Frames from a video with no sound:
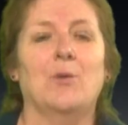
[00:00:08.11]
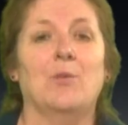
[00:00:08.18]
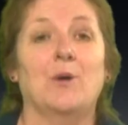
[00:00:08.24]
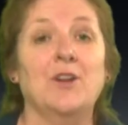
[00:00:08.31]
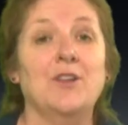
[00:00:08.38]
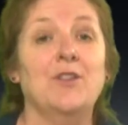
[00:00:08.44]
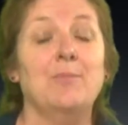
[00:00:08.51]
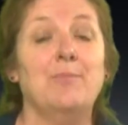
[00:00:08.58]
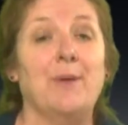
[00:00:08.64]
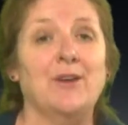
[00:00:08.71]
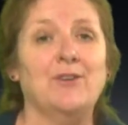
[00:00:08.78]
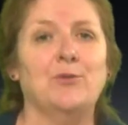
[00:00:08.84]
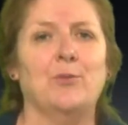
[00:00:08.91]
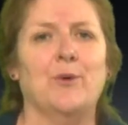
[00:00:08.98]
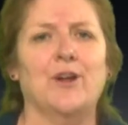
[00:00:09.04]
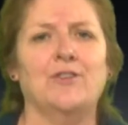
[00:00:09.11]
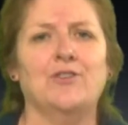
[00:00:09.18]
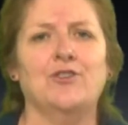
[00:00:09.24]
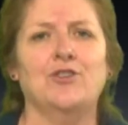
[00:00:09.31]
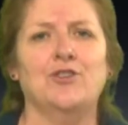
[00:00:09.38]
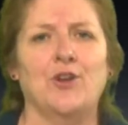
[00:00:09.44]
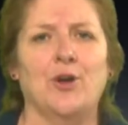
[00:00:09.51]
One of the best ways
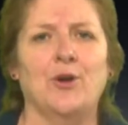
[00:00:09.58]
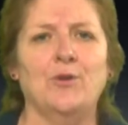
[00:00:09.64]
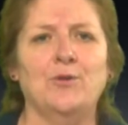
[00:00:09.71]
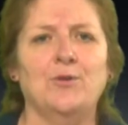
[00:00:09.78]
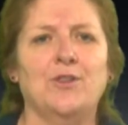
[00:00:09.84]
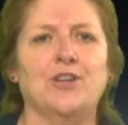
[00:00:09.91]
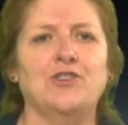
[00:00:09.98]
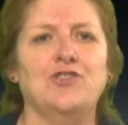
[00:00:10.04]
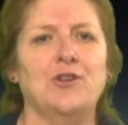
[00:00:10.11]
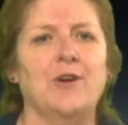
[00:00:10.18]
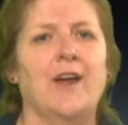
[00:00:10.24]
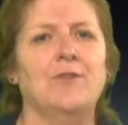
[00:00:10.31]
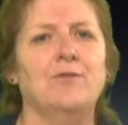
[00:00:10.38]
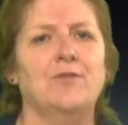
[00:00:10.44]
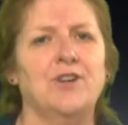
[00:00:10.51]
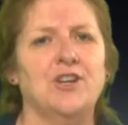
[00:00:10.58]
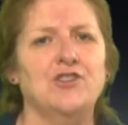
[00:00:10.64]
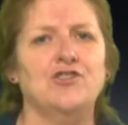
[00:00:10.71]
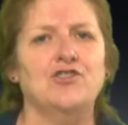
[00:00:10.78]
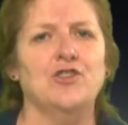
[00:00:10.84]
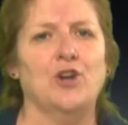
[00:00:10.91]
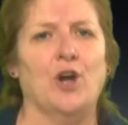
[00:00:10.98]
to know that you have
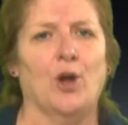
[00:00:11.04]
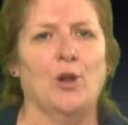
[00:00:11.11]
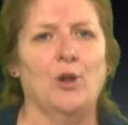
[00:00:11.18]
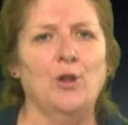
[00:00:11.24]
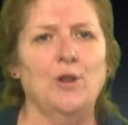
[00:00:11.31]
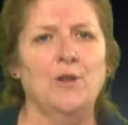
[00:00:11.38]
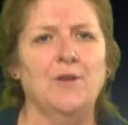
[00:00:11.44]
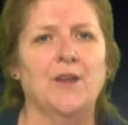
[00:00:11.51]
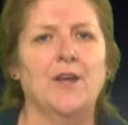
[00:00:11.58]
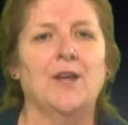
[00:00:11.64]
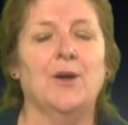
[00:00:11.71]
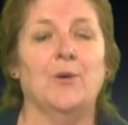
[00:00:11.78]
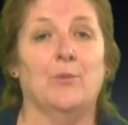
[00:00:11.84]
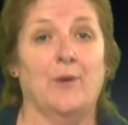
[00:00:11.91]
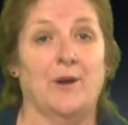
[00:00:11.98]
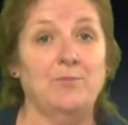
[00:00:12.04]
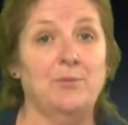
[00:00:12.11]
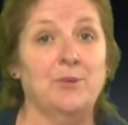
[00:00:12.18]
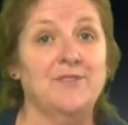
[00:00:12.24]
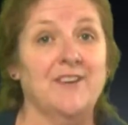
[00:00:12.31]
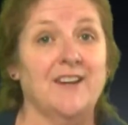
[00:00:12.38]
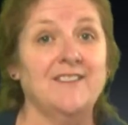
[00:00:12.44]
reached your goal when
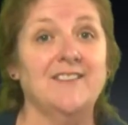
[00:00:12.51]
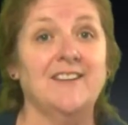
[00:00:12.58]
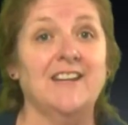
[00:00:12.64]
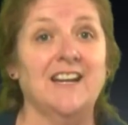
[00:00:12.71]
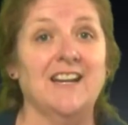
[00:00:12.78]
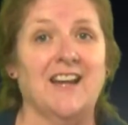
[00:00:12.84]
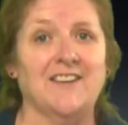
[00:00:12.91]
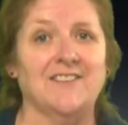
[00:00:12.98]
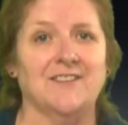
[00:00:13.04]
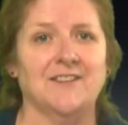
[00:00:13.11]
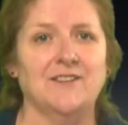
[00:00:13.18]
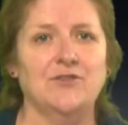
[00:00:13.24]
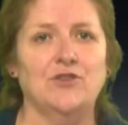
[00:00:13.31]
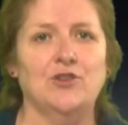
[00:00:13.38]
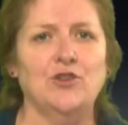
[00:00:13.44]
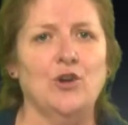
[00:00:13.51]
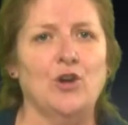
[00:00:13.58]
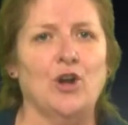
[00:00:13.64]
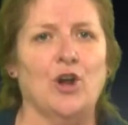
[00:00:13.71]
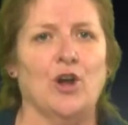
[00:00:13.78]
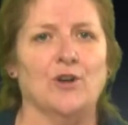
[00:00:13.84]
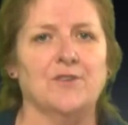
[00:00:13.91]
presenting a lesson to your
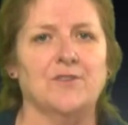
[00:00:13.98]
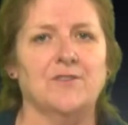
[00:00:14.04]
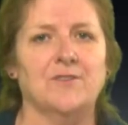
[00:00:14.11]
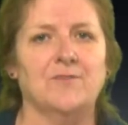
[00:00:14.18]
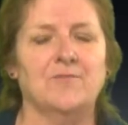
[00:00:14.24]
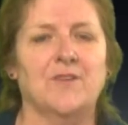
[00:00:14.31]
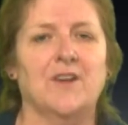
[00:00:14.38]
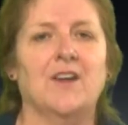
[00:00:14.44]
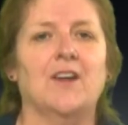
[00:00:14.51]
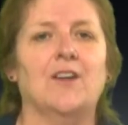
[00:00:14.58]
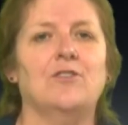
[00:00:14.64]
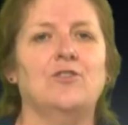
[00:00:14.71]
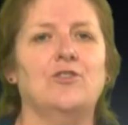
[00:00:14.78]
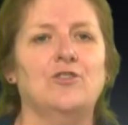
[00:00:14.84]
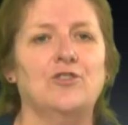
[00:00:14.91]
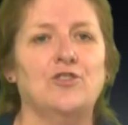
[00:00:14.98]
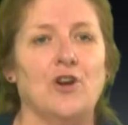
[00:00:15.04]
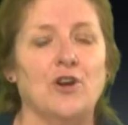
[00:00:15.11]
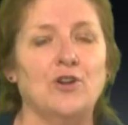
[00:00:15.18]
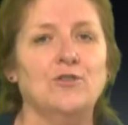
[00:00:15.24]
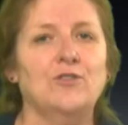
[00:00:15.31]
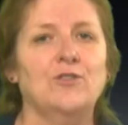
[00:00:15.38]
class is to
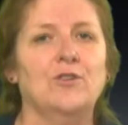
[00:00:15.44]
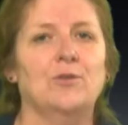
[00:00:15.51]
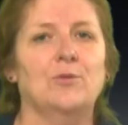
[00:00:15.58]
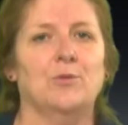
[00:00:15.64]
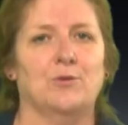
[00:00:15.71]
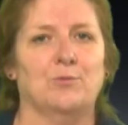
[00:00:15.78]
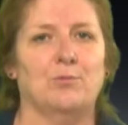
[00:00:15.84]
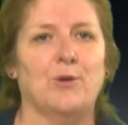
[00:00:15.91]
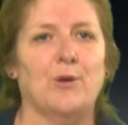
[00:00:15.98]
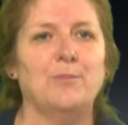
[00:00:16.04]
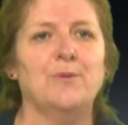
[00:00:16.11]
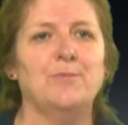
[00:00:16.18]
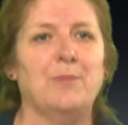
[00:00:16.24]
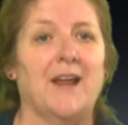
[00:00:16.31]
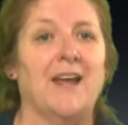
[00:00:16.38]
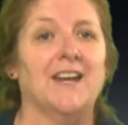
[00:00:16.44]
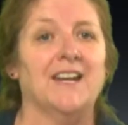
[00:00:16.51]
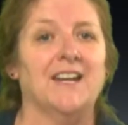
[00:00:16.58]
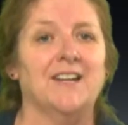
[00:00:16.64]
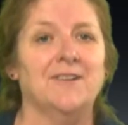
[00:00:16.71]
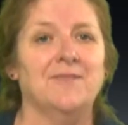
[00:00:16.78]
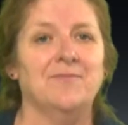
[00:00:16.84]
start with proper
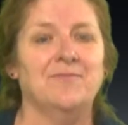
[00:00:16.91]
planning.